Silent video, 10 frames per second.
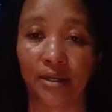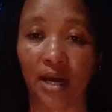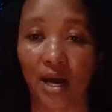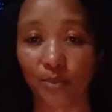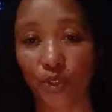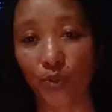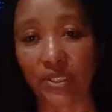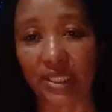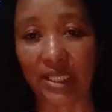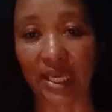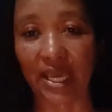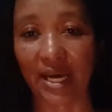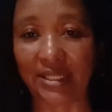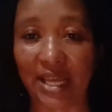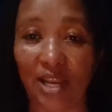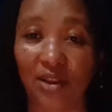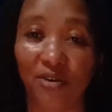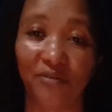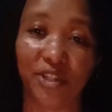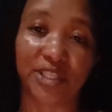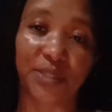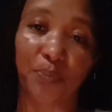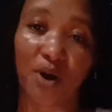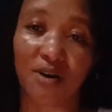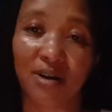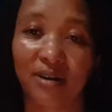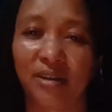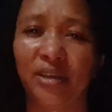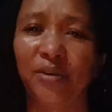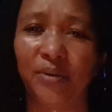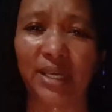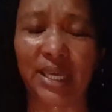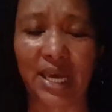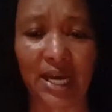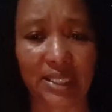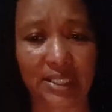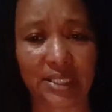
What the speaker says: I'm choosing the cat. I love the spunk, the cat.